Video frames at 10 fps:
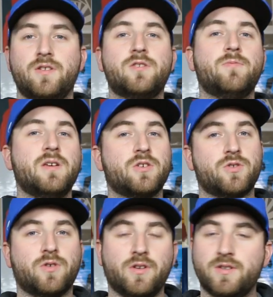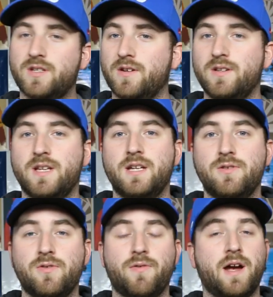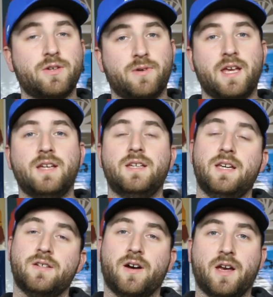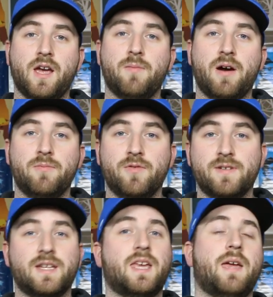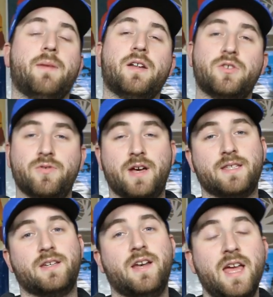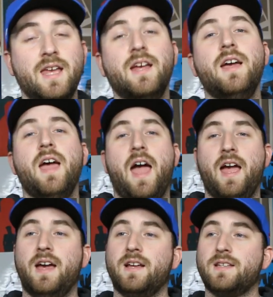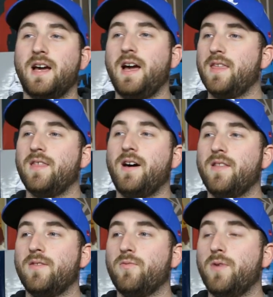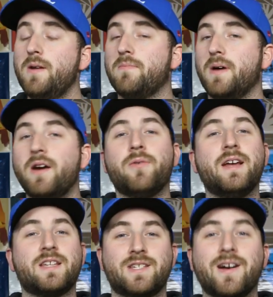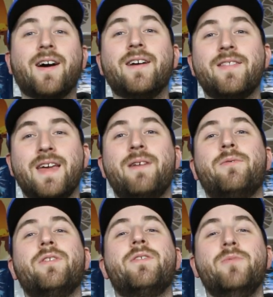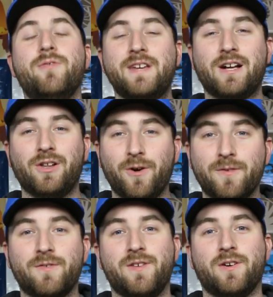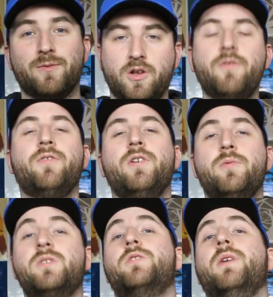So this will be a short little series I do throughout 2018 talking about movies that came out in 2008, and I thought, what better way to start then with the movie Cloverfield. Cloverfield was